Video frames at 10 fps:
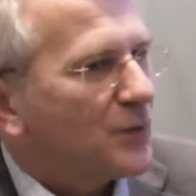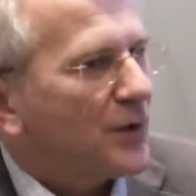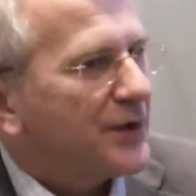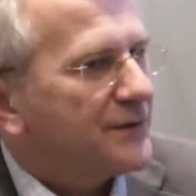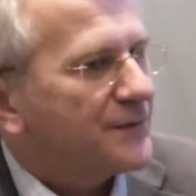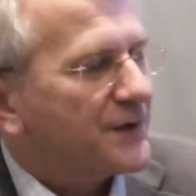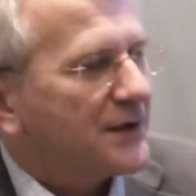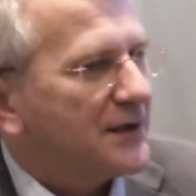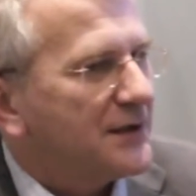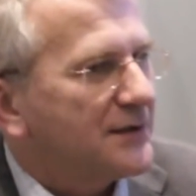One of
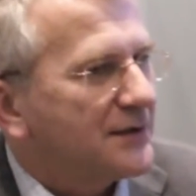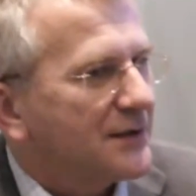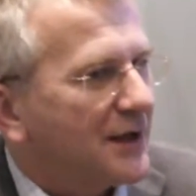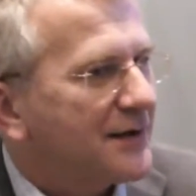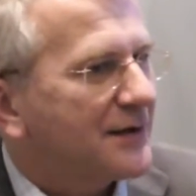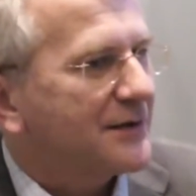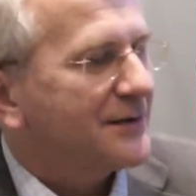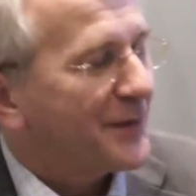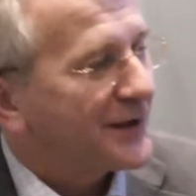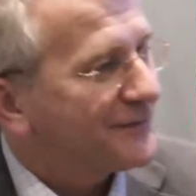the other
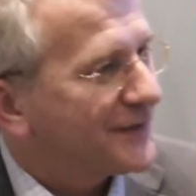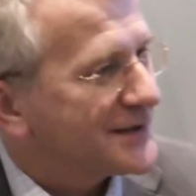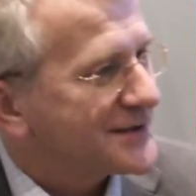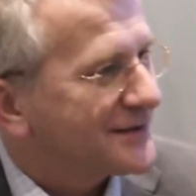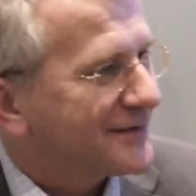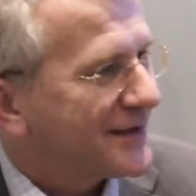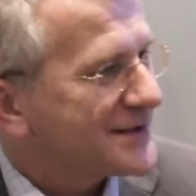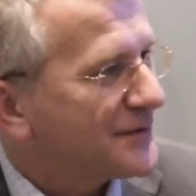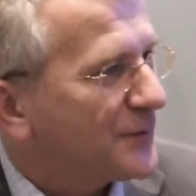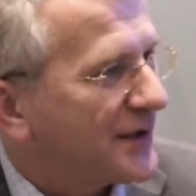benefits is that